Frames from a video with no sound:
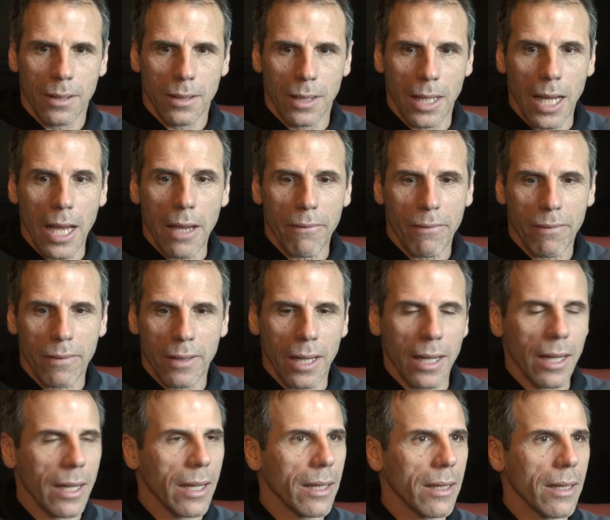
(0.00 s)
They have
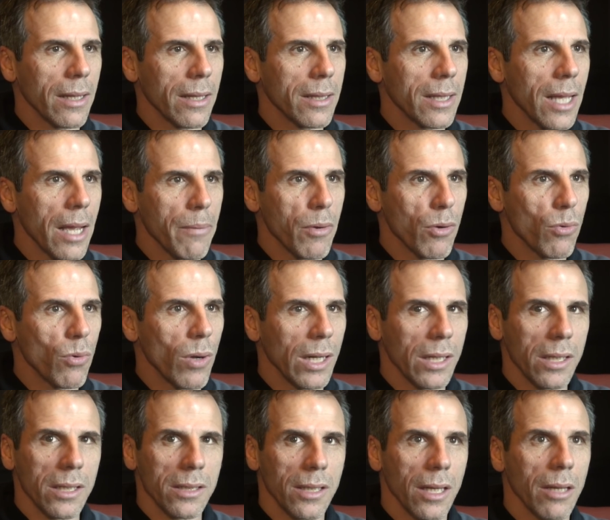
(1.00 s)
the type of
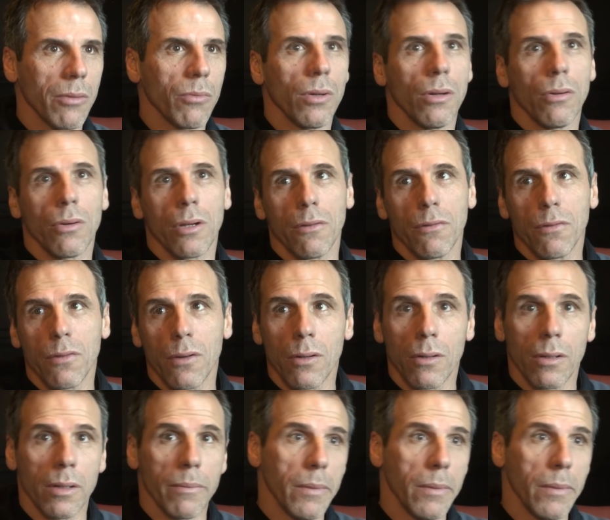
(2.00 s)
qualities that we're looking for.